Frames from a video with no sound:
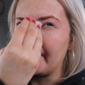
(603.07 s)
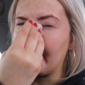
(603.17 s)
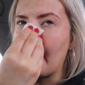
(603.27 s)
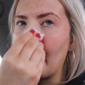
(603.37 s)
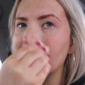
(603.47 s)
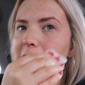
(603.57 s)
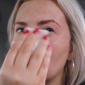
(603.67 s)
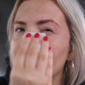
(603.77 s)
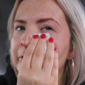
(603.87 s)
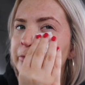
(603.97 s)
really put that much
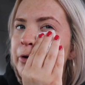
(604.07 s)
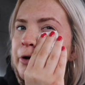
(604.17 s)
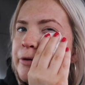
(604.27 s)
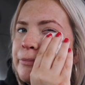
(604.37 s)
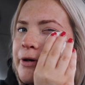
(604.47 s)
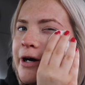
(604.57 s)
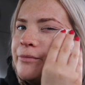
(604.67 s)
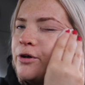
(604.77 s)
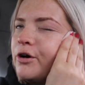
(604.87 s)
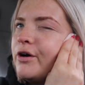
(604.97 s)
on this morning, but
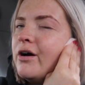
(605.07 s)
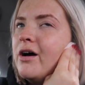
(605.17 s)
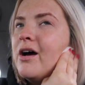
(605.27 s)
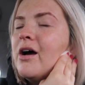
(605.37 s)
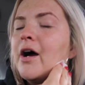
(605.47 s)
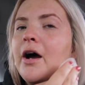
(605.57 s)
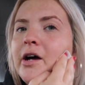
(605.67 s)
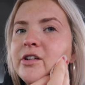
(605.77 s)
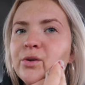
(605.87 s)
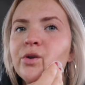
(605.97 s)
I'm not,
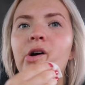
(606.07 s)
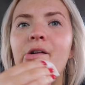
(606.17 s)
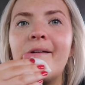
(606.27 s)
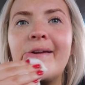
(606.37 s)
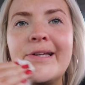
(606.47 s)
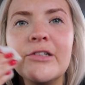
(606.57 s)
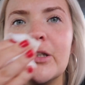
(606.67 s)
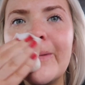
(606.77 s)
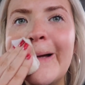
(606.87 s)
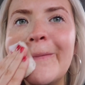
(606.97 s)
as you all know, I don't
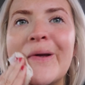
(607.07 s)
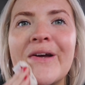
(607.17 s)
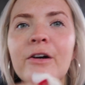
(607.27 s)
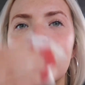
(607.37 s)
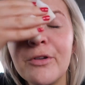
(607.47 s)
hugely wear makeup.